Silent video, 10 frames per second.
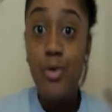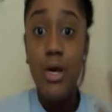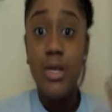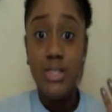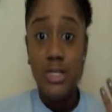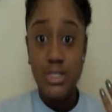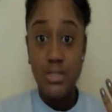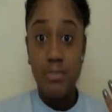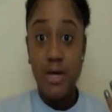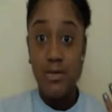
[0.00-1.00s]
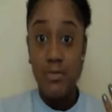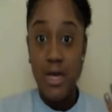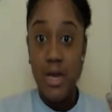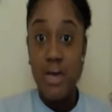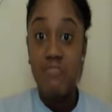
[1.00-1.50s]
It does look better when
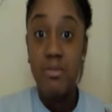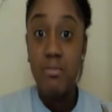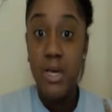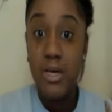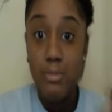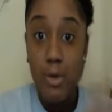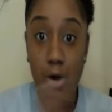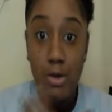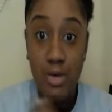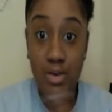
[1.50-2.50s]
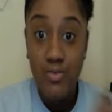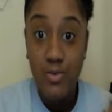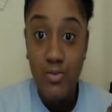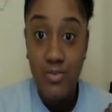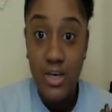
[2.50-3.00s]
I have the makeup on my full
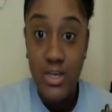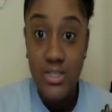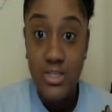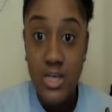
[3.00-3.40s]
face.